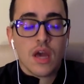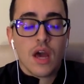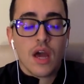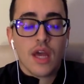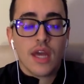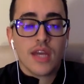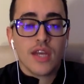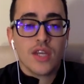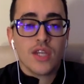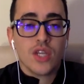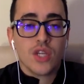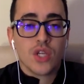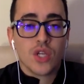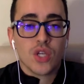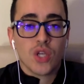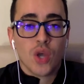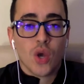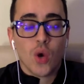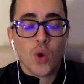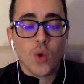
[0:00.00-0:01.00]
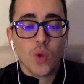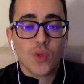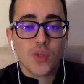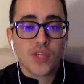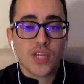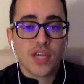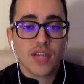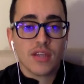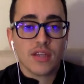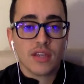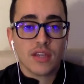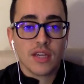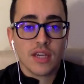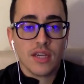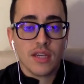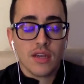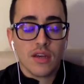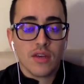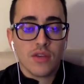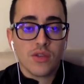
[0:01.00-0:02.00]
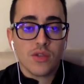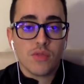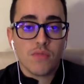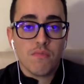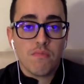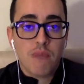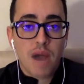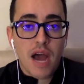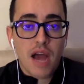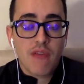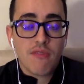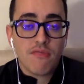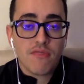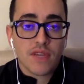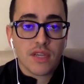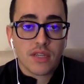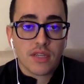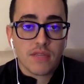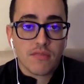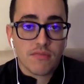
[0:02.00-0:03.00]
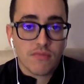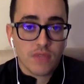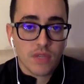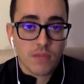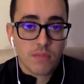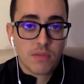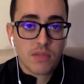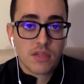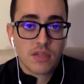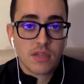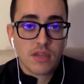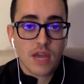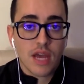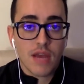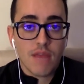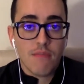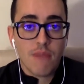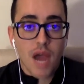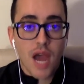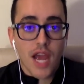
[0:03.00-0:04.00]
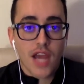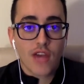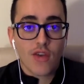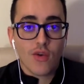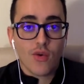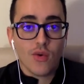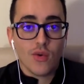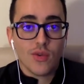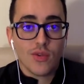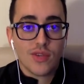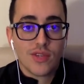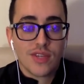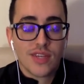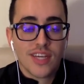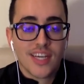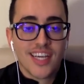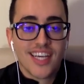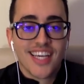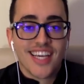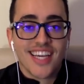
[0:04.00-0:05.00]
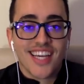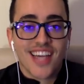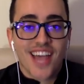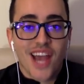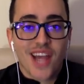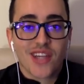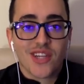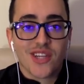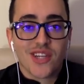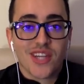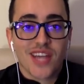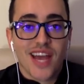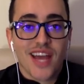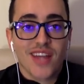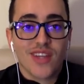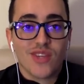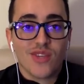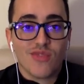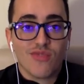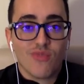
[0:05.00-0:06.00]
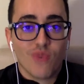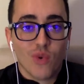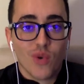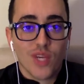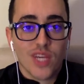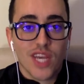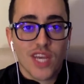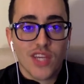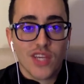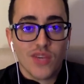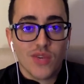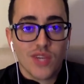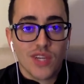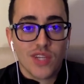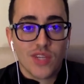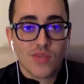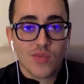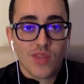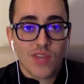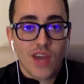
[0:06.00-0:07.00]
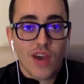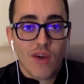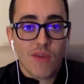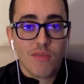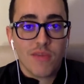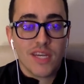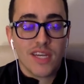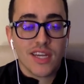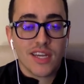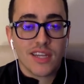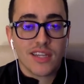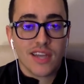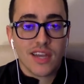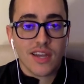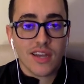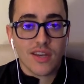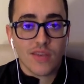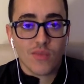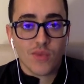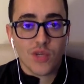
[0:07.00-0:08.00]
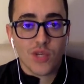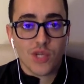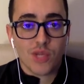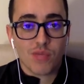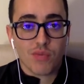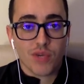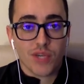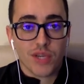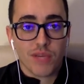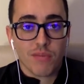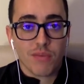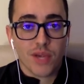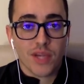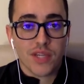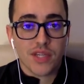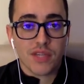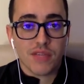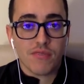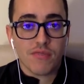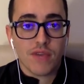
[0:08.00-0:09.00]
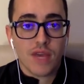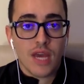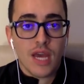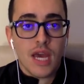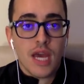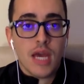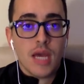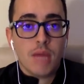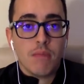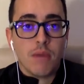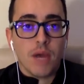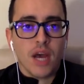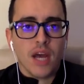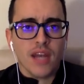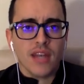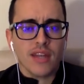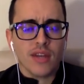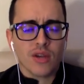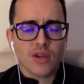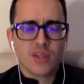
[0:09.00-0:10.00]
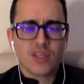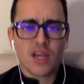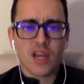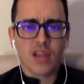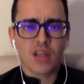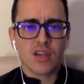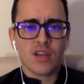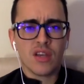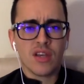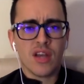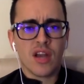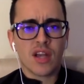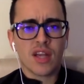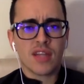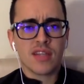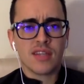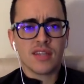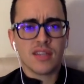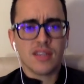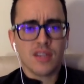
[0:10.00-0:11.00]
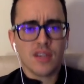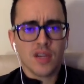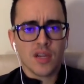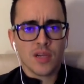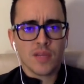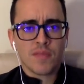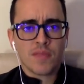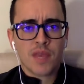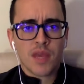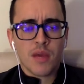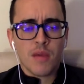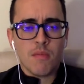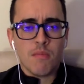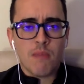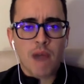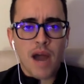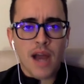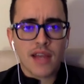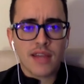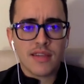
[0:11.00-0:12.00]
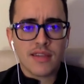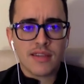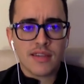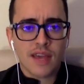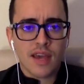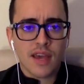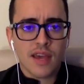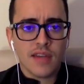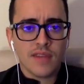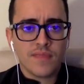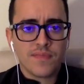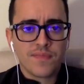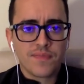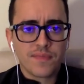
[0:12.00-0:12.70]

In addition to wholesaling, he does buy, fix, and flips and buy and holds. He actually has 48 units without meeting a tenant, which is pretty impressive. But there are a ton of good nuggets in here. Mindset,